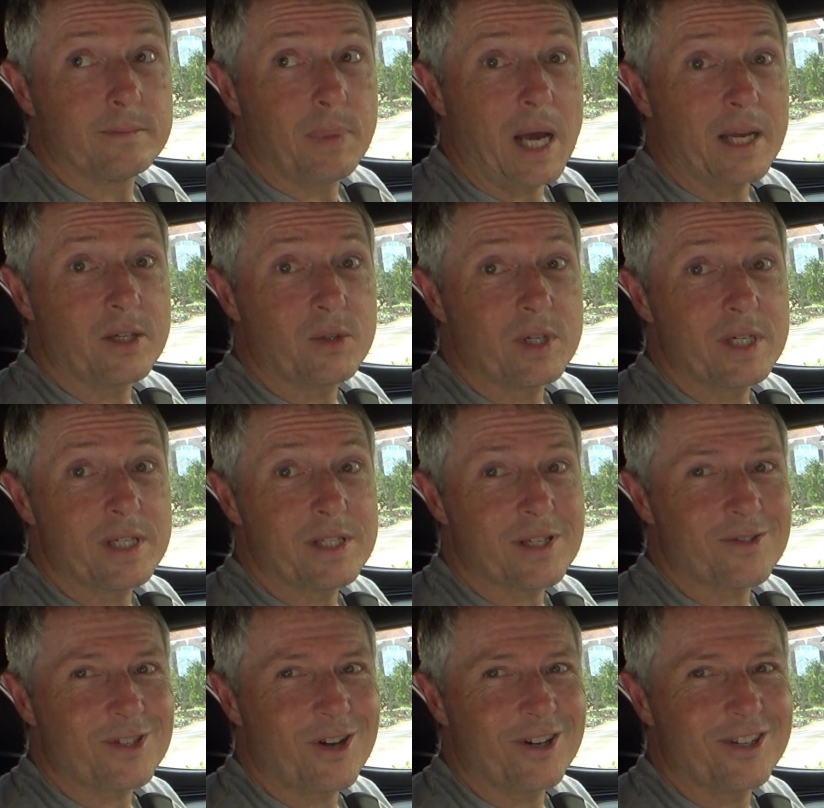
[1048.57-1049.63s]
pine trees
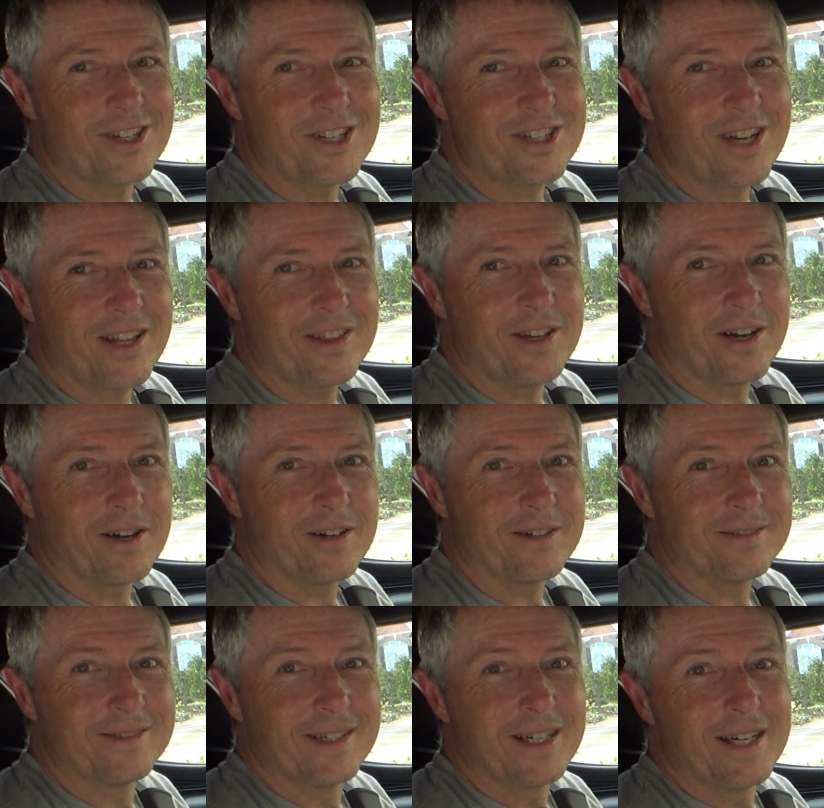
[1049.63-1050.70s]
have started to shed
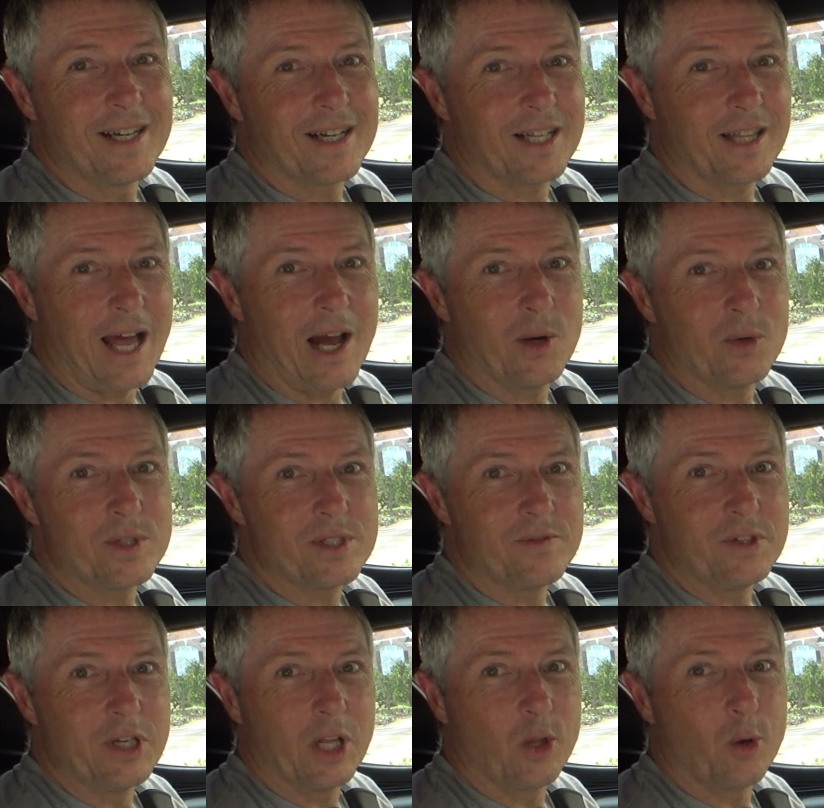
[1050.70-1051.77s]
their clouds of
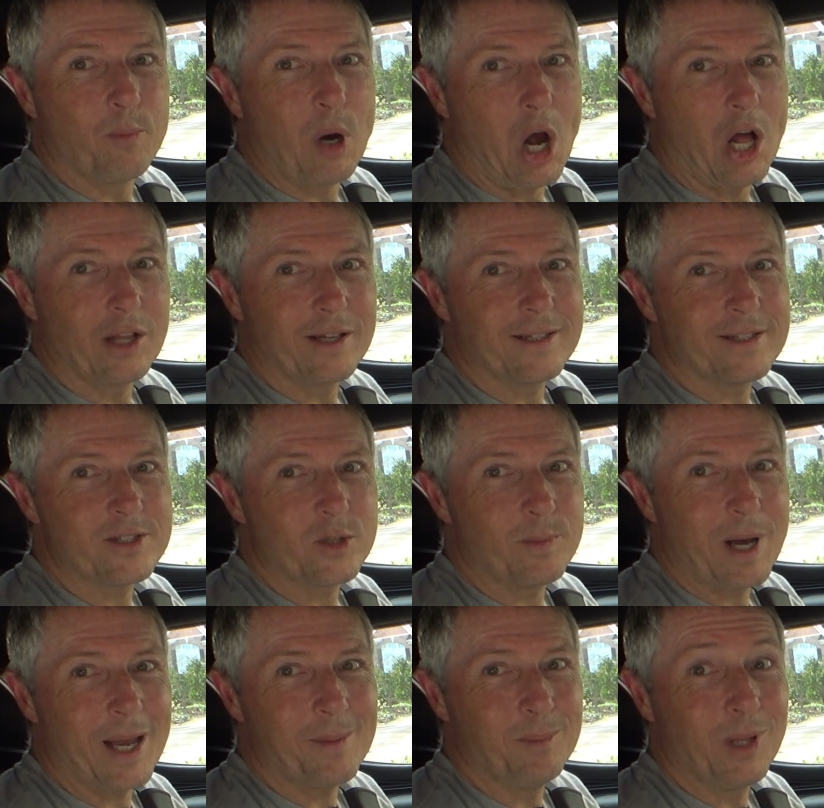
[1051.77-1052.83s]
yellow pollen, so
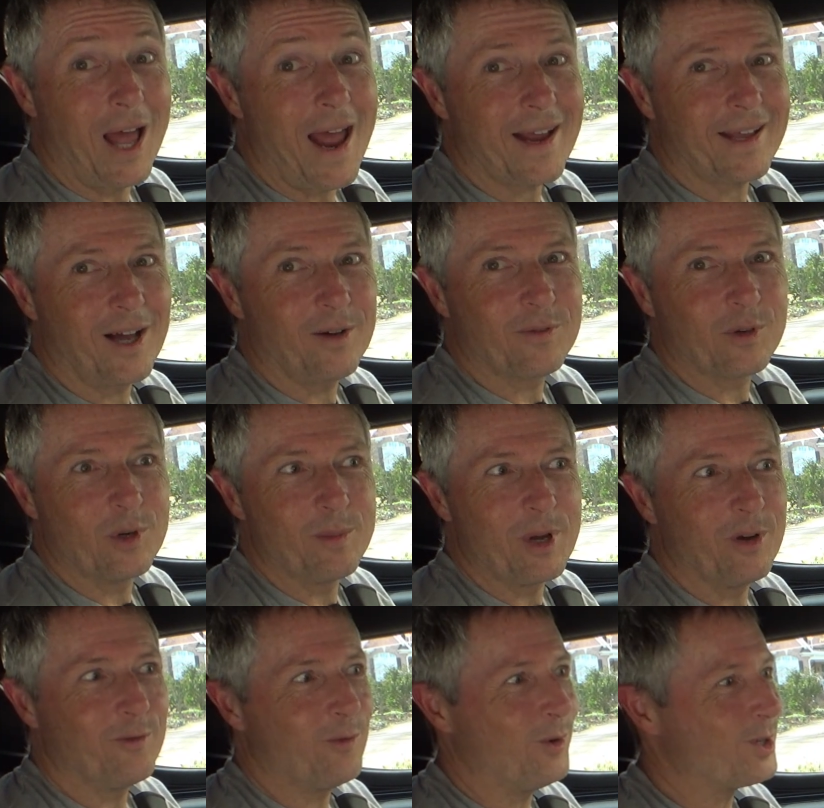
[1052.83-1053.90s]
my black Alfa
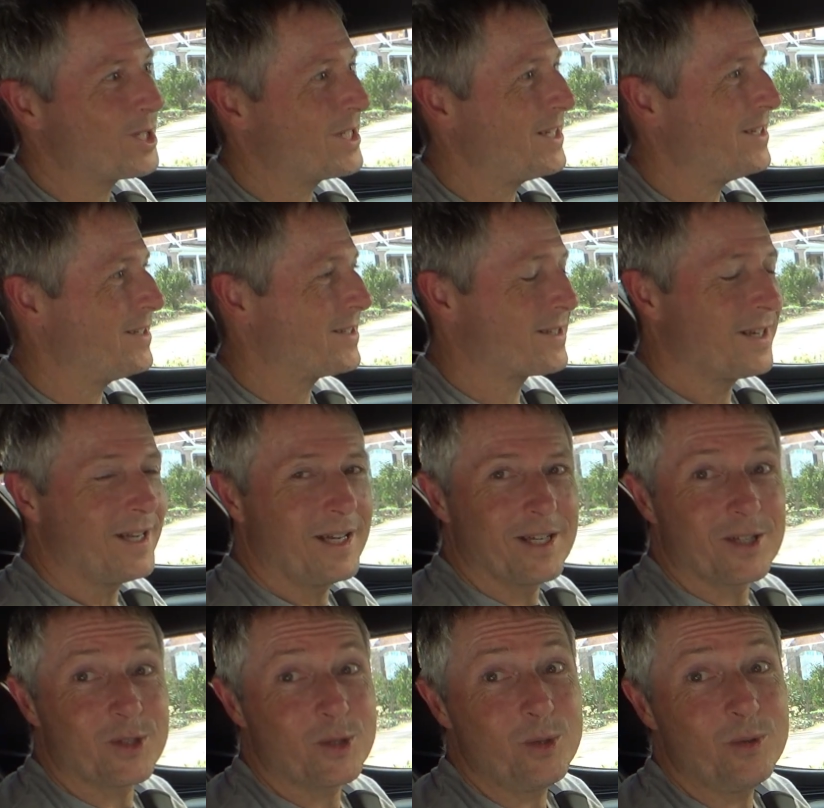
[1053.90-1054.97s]
Romeo 4C is
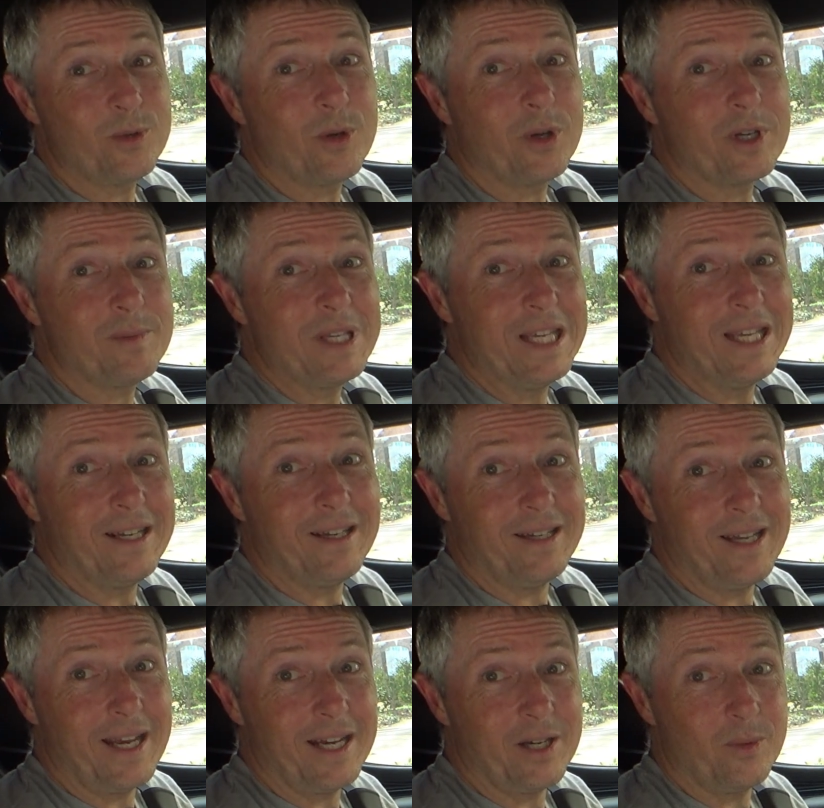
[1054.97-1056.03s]
soon going to be
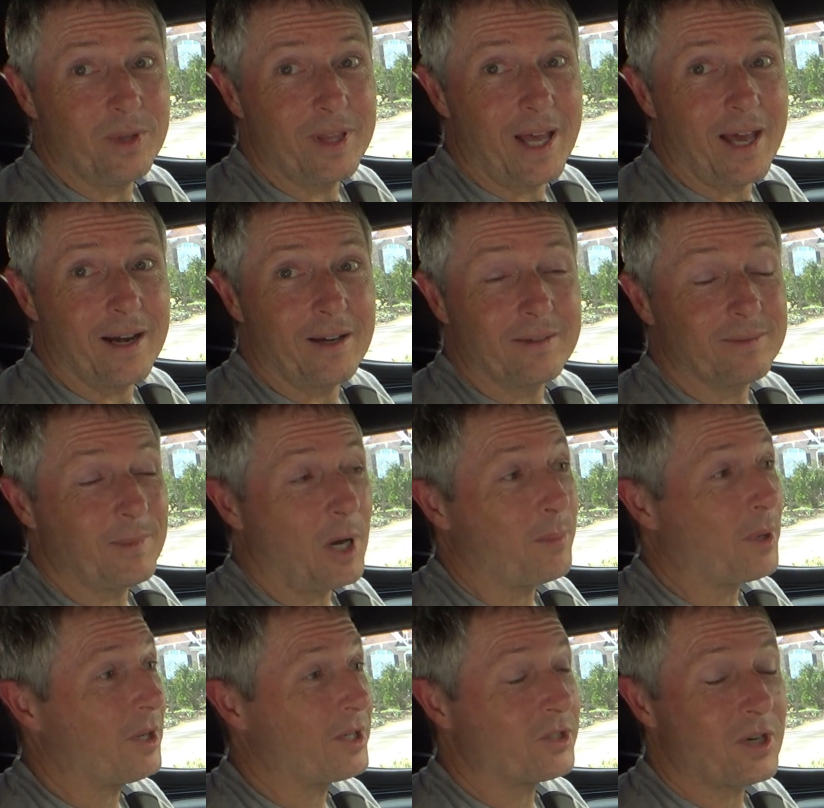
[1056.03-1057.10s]
inundated with that. I'll
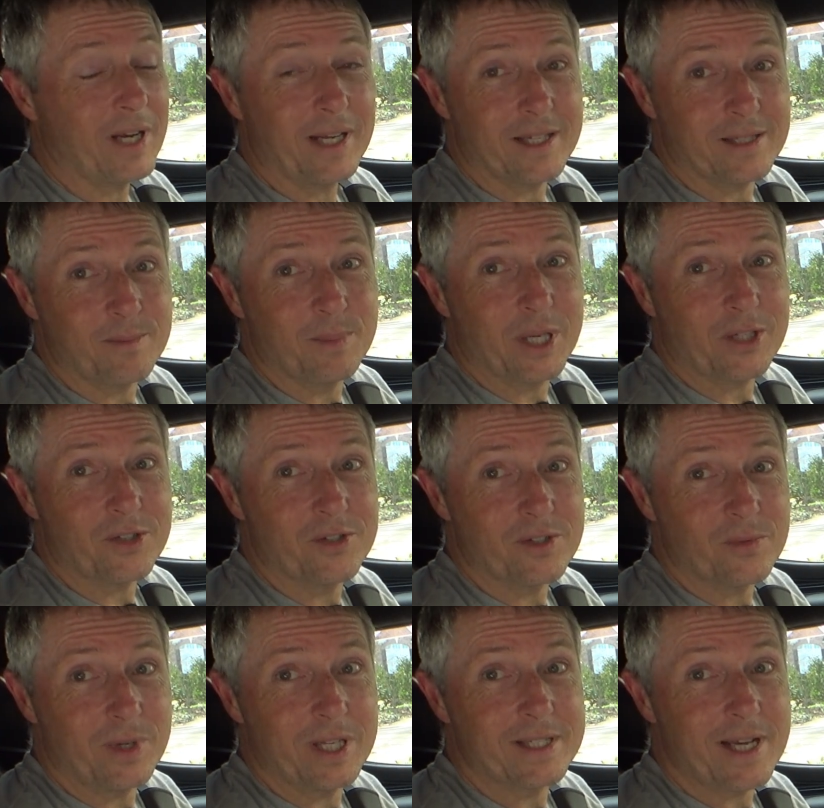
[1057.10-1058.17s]
probably try and get some
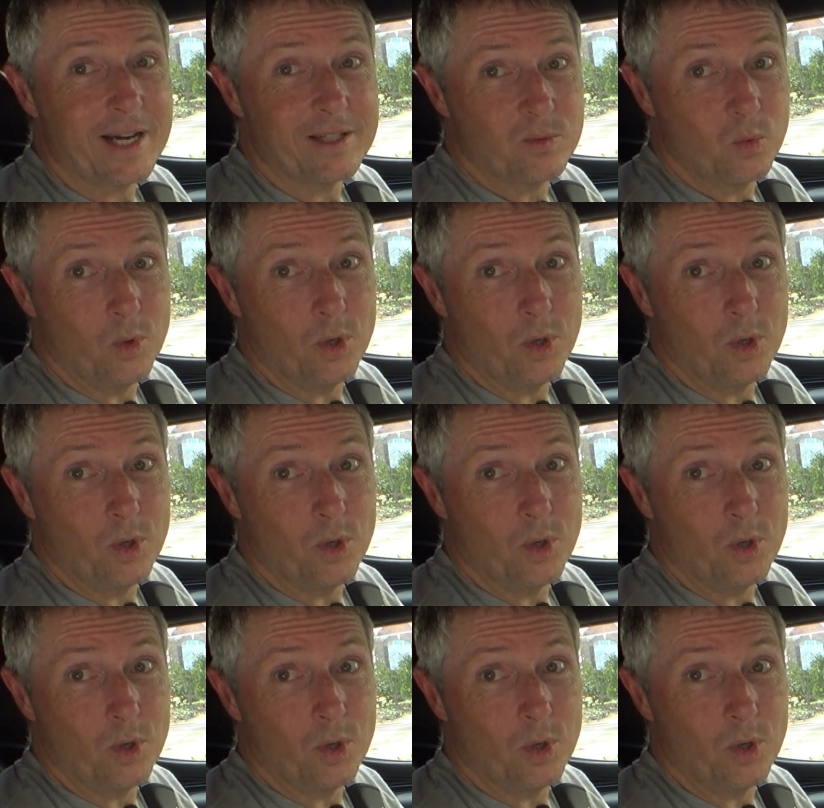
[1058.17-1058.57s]
pictures when it's at its